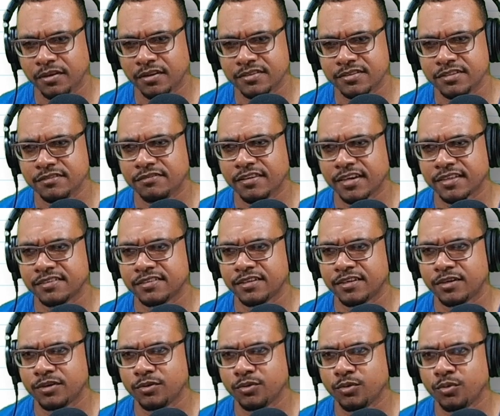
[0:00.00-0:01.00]
plus the
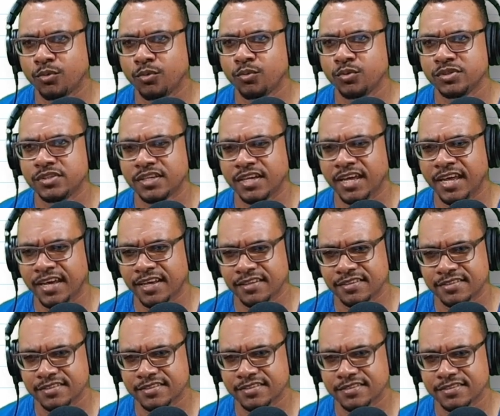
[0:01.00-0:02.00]
vector o to
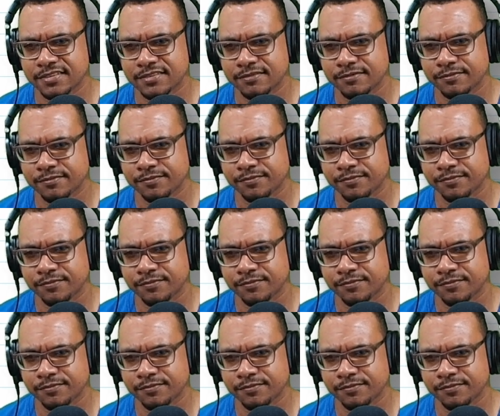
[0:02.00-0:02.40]
x.